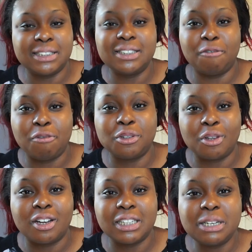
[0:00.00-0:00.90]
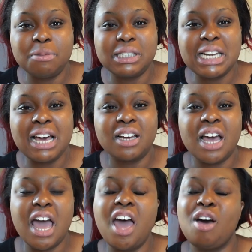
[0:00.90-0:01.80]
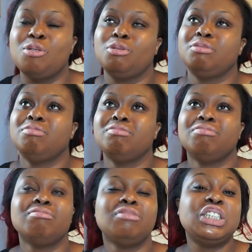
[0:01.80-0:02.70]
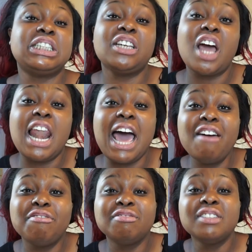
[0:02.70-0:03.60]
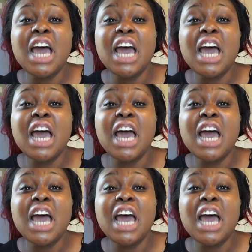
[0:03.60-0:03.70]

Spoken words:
D for dog. He was like, oh, you see your life?